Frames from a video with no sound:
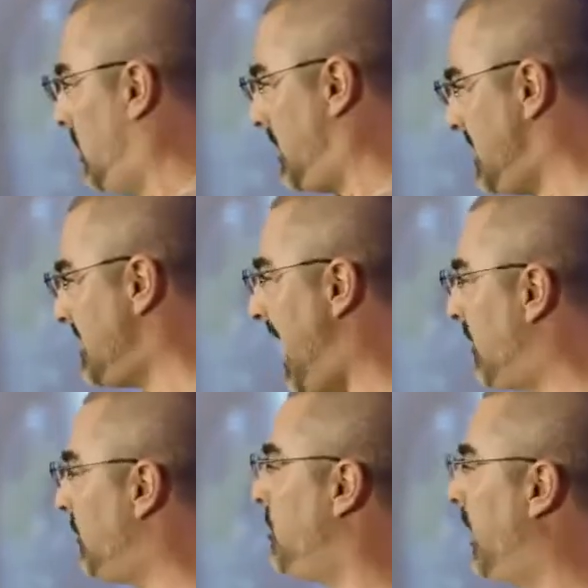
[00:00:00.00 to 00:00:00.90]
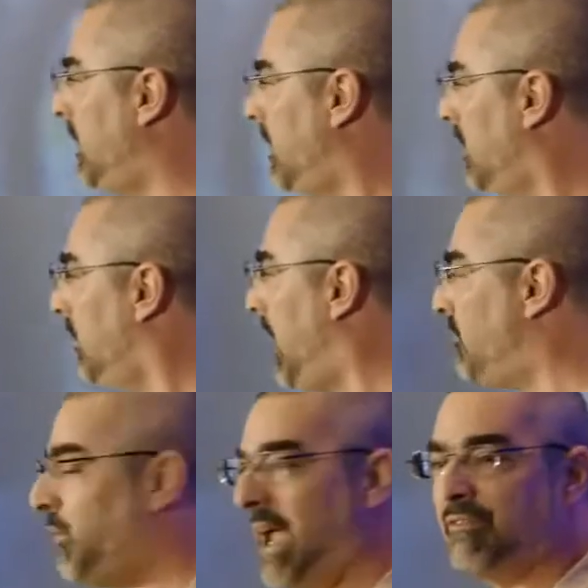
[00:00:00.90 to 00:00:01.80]
Does this sound familiar?
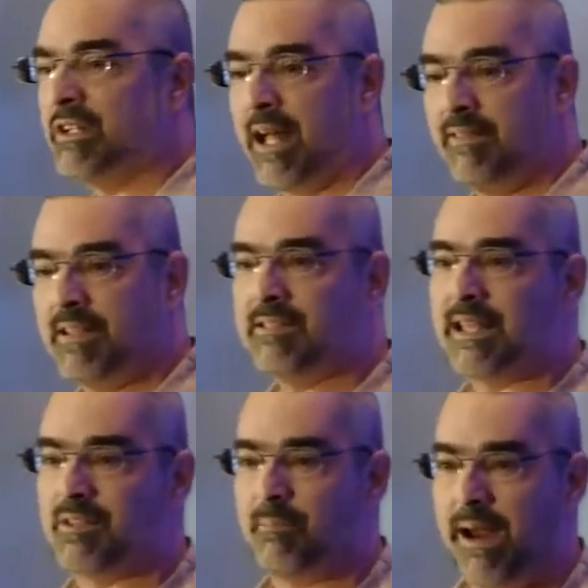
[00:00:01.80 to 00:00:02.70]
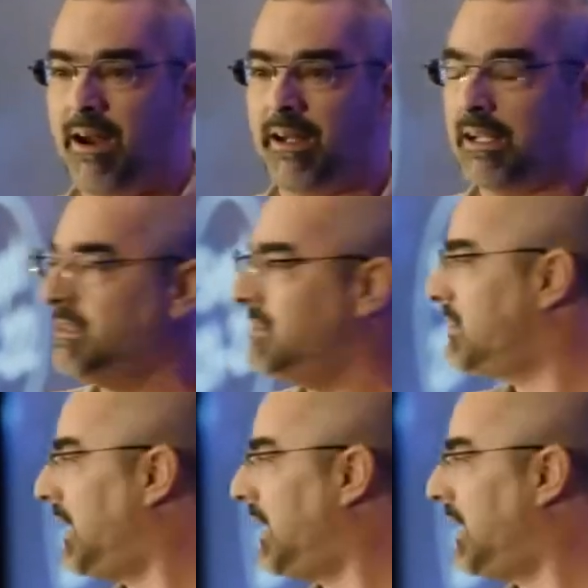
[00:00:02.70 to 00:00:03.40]
Have we ever done this as Americans?